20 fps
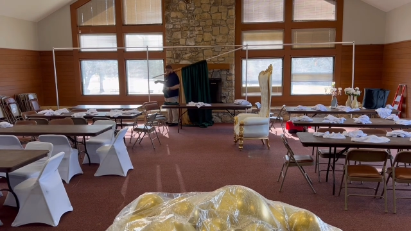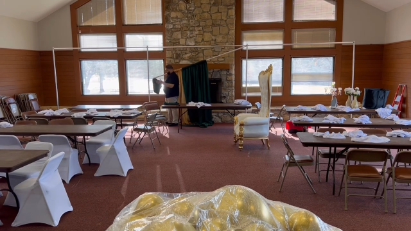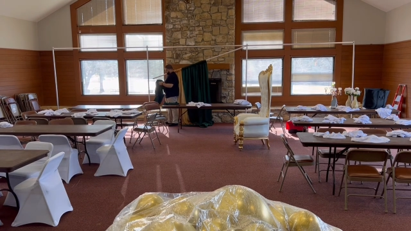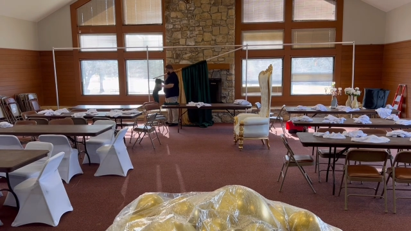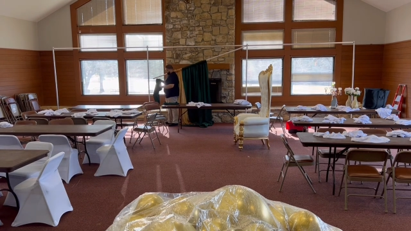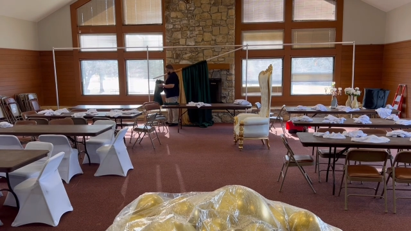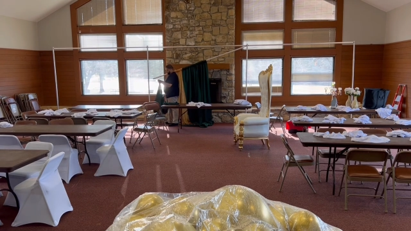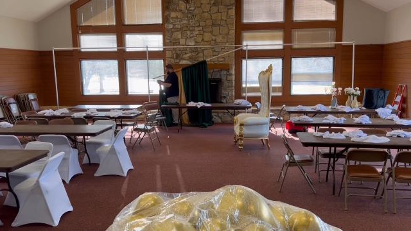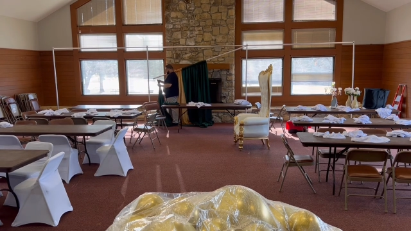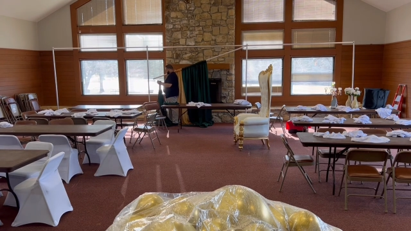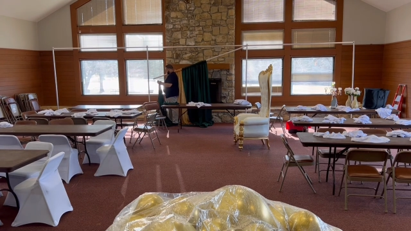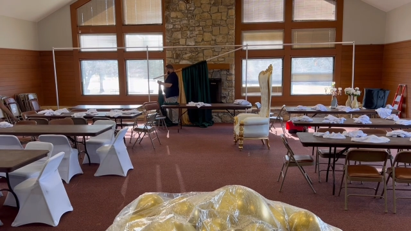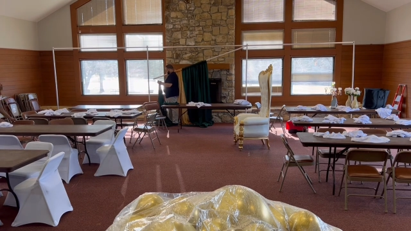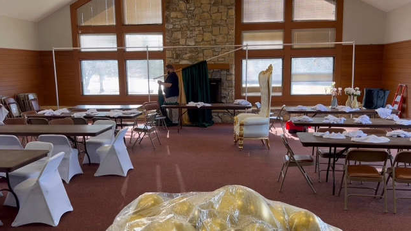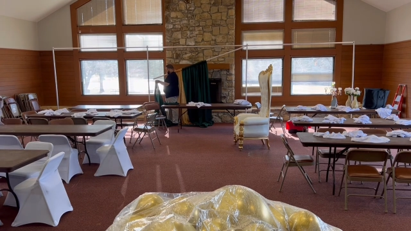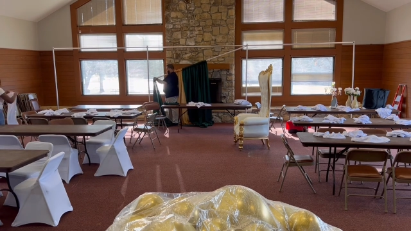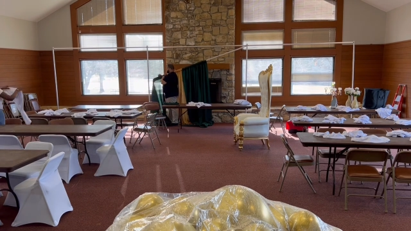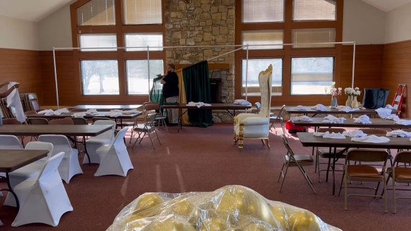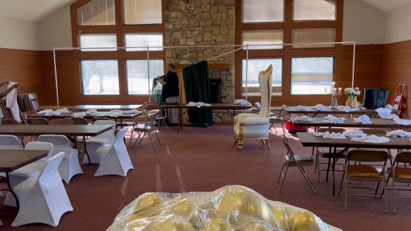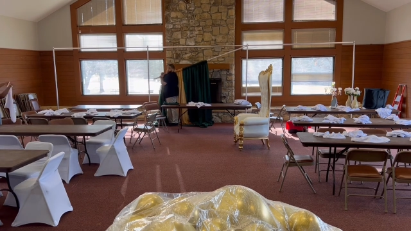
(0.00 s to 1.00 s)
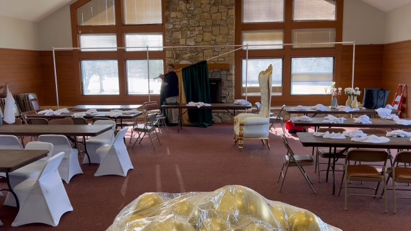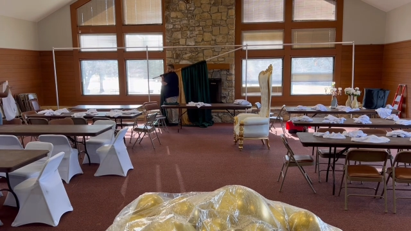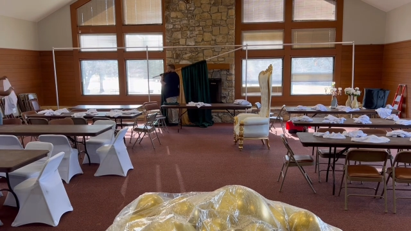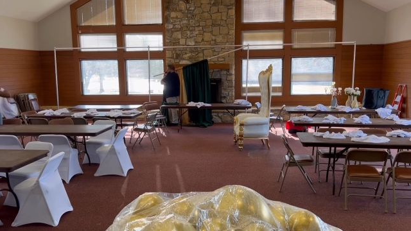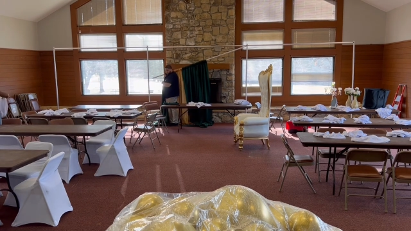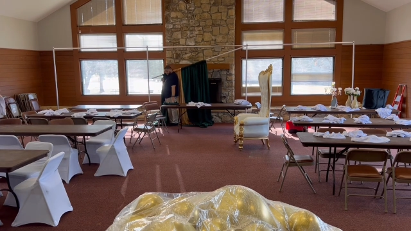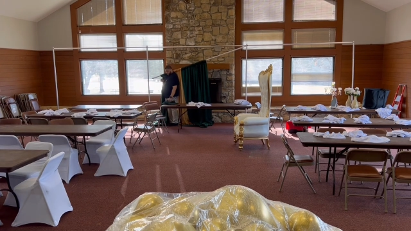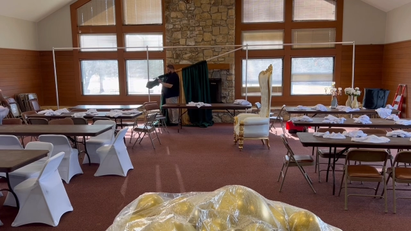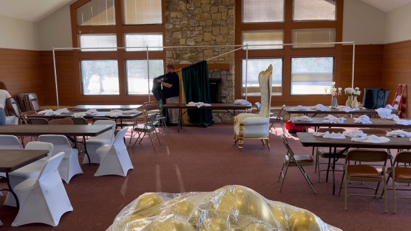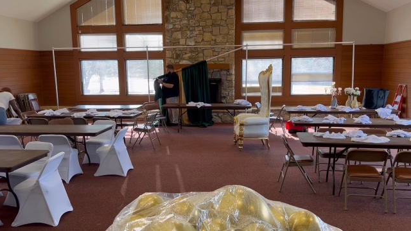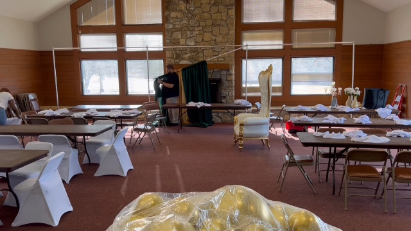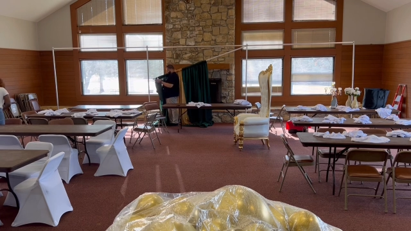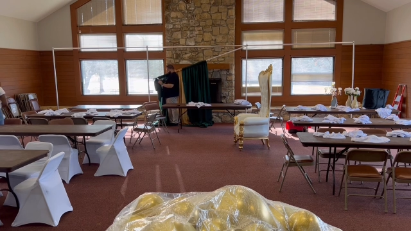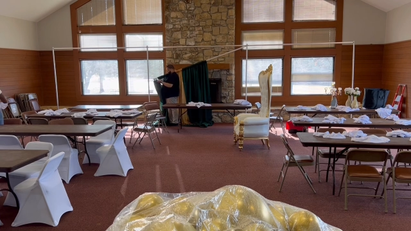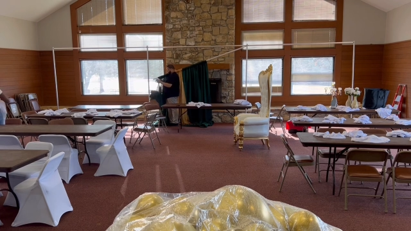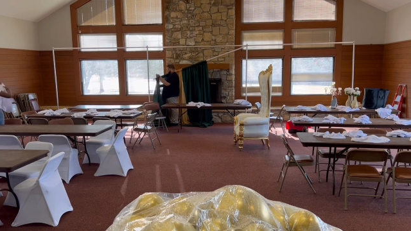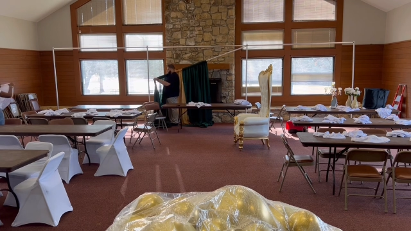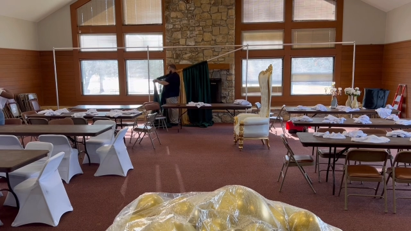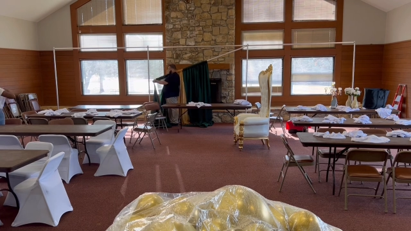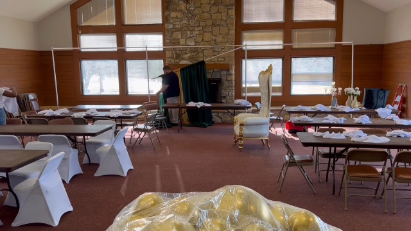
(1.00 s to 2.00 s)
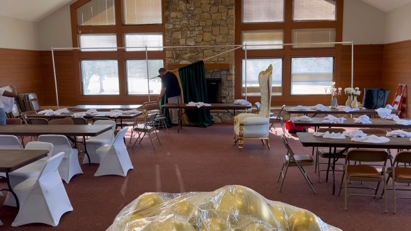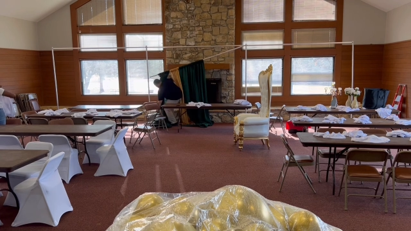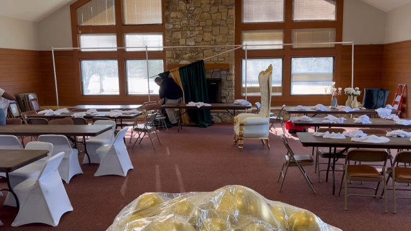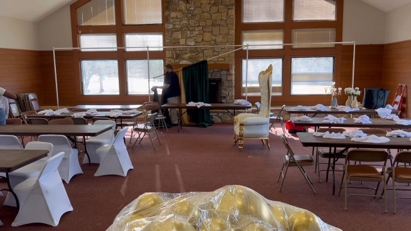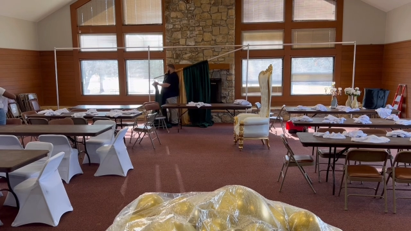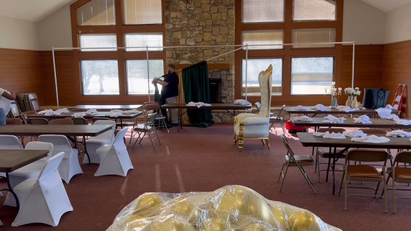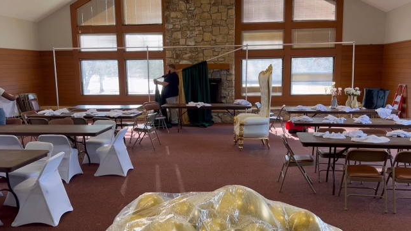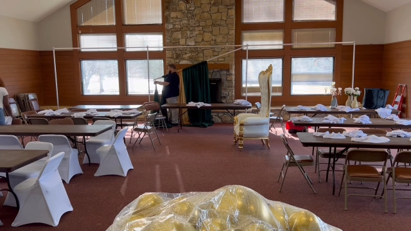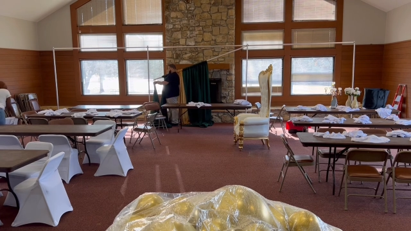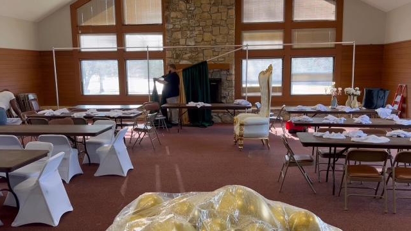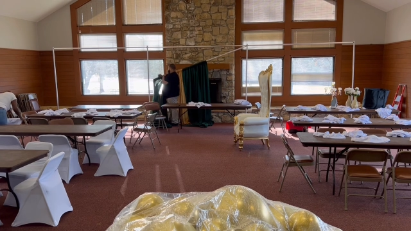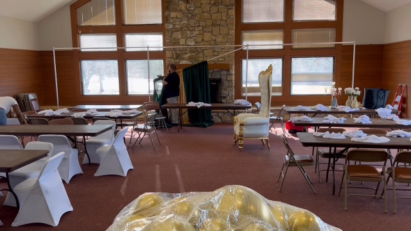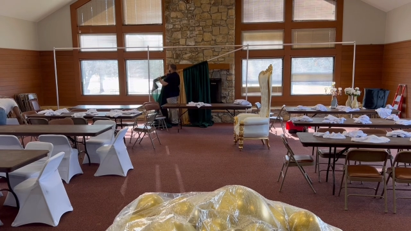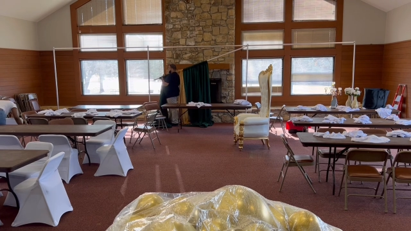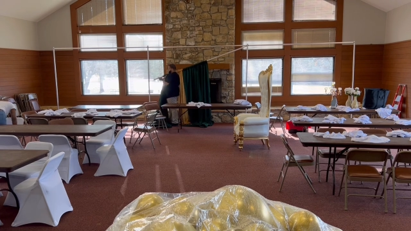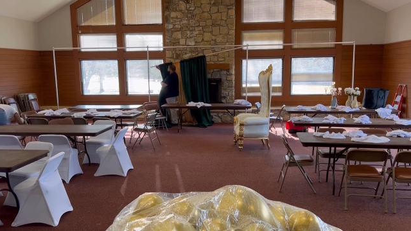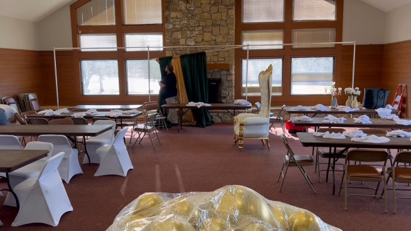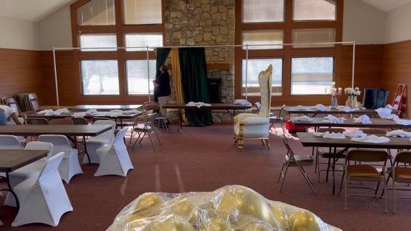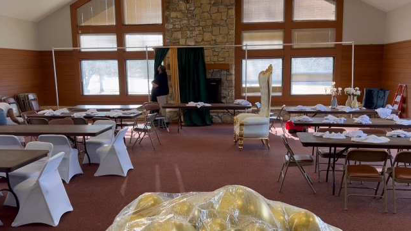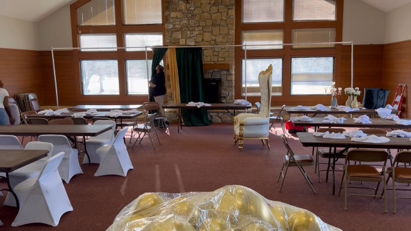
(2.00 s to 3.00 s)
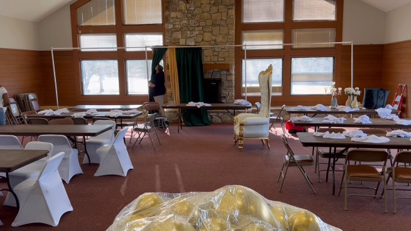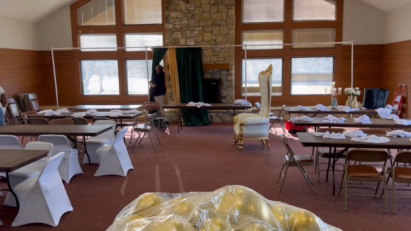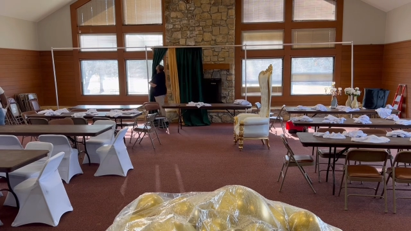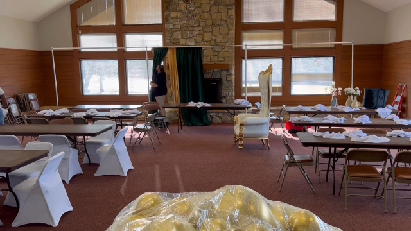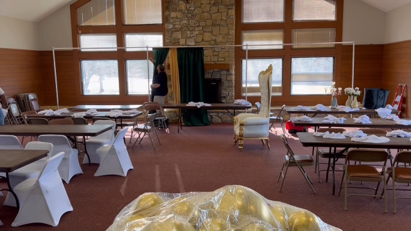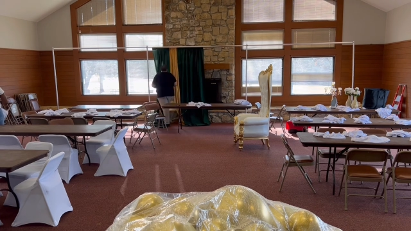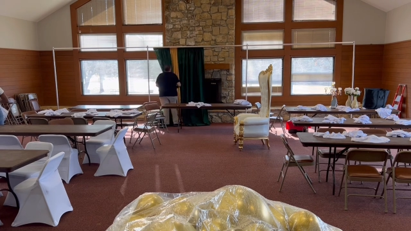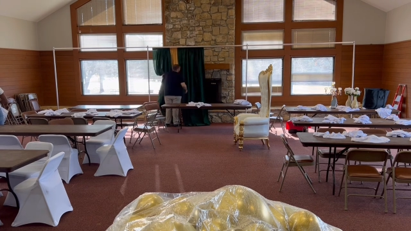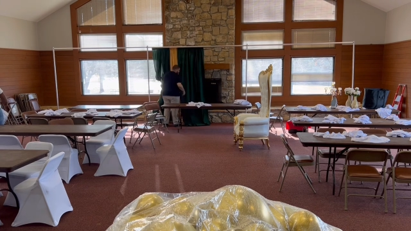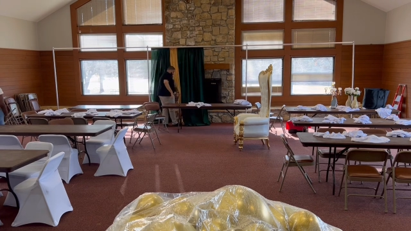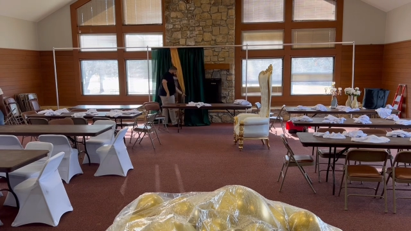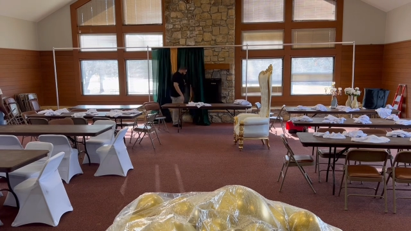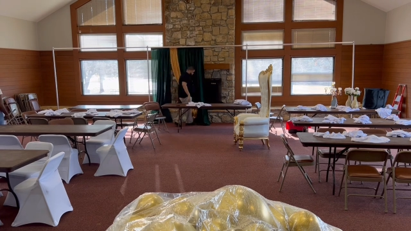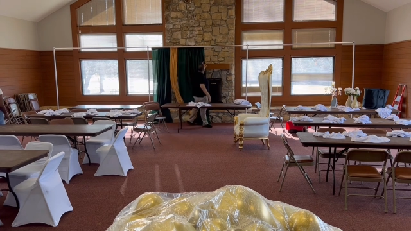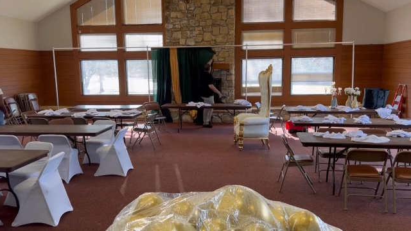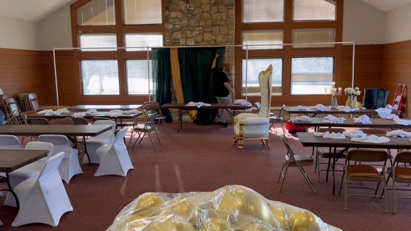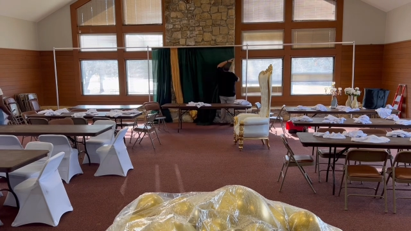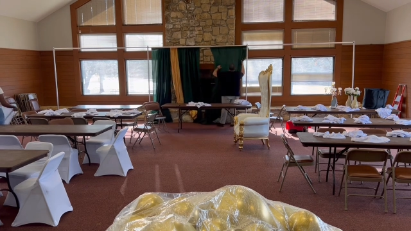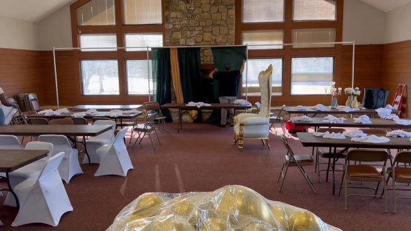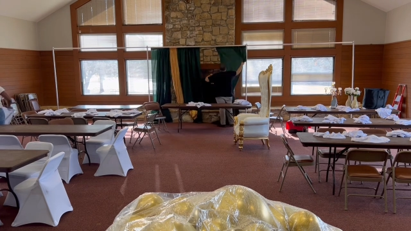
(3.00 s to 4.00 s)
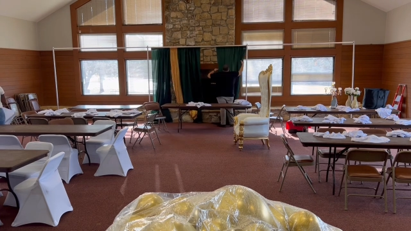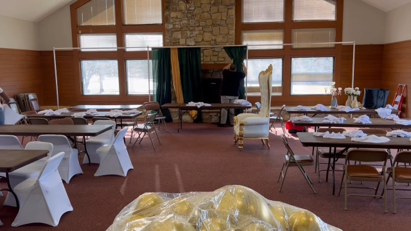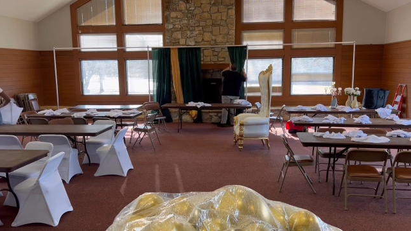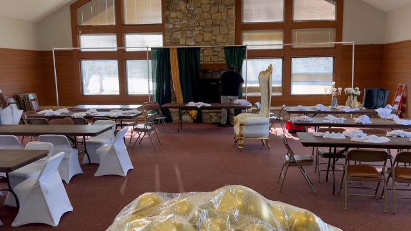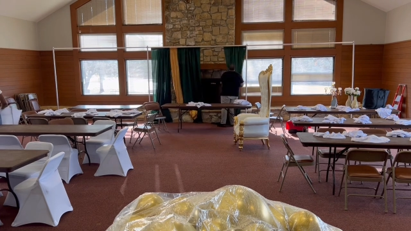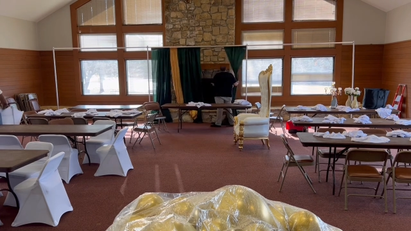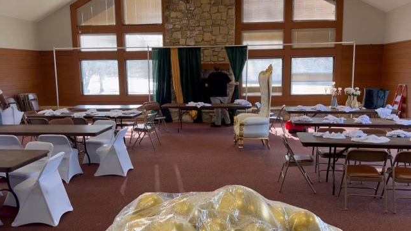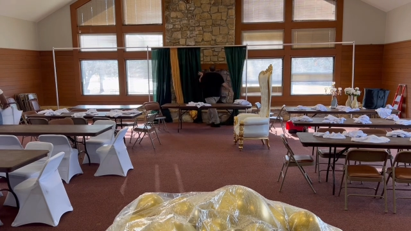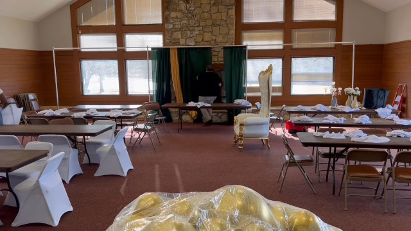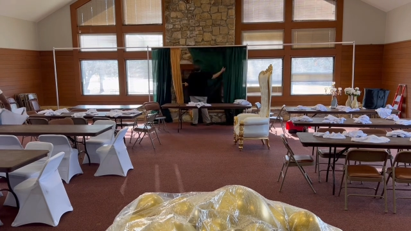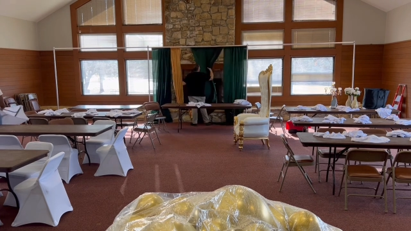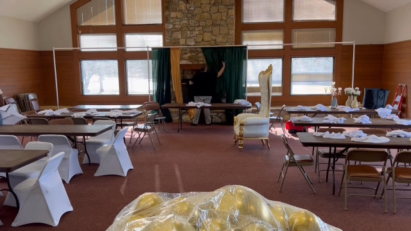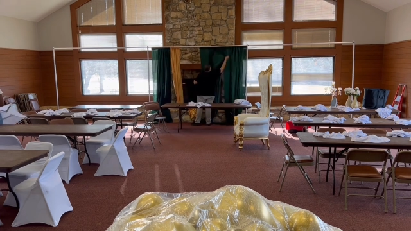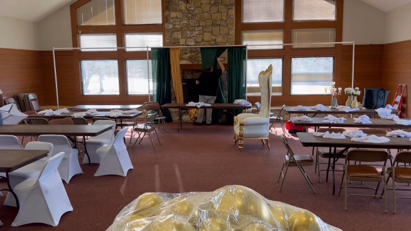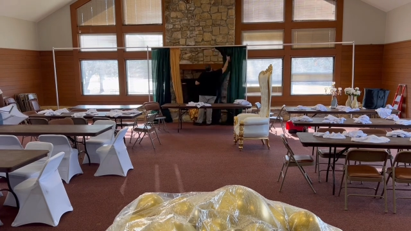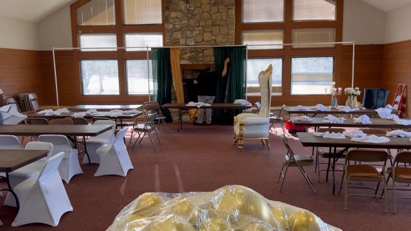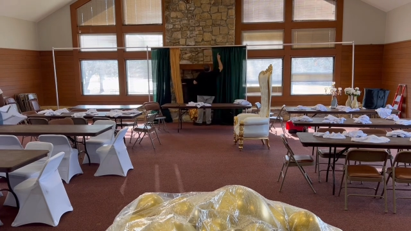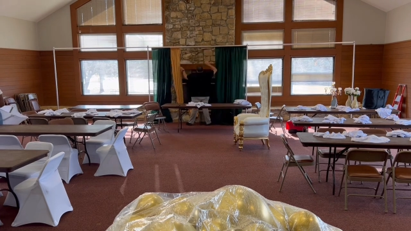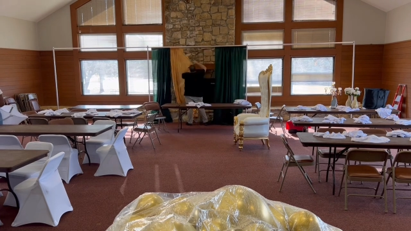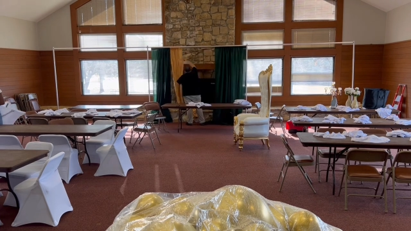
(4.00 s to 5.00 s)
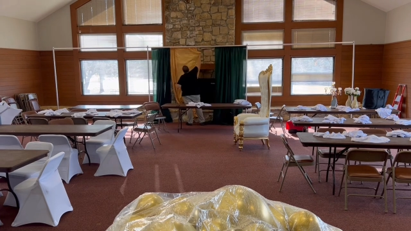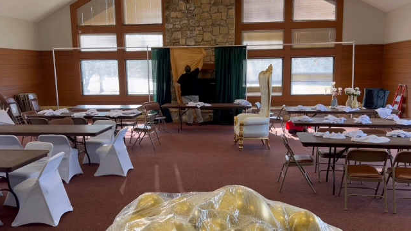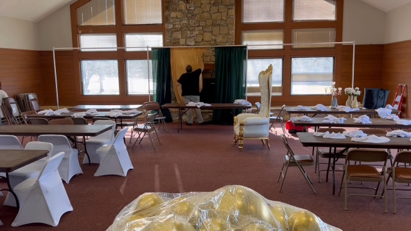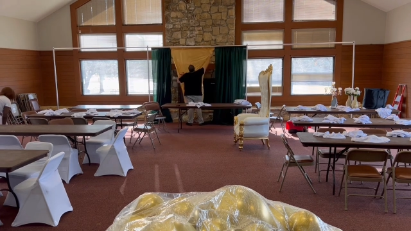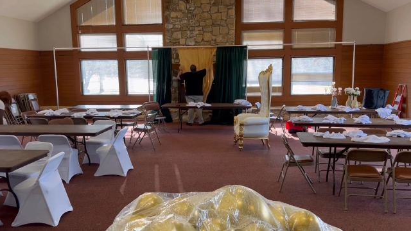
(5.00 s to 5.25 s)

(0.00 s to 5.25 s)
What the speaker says: Nobody's mouth can be seen.